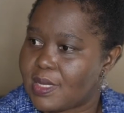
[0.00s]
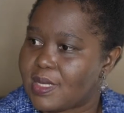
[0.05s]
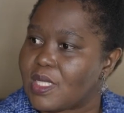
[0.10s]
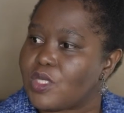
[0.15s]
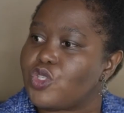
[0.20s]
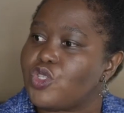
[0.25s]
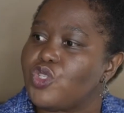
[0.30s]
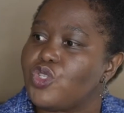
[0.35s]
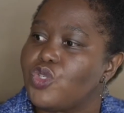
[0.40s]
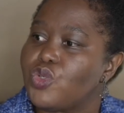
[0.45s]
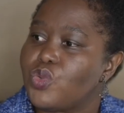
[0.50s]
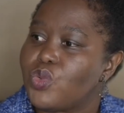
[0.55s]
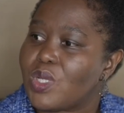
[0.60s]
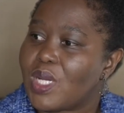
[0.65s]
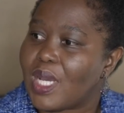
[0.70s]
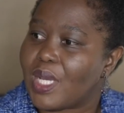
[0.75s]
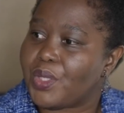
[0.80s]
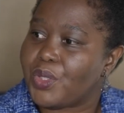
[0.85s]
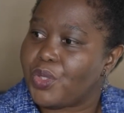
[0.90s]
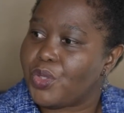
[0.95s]
that you
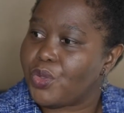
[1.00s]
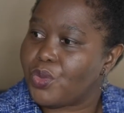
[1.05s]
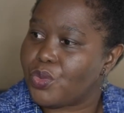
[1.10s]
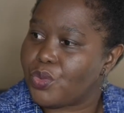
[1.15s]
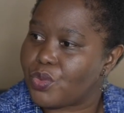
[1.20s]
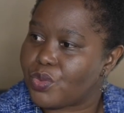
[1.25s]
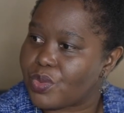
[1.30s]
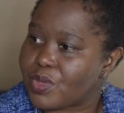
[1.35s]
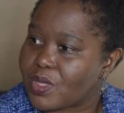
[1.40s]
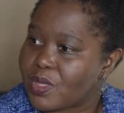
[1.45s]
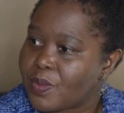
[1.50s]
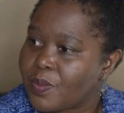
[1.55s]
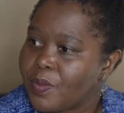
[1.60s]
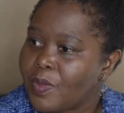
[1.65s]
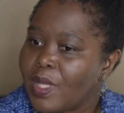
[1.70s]
can use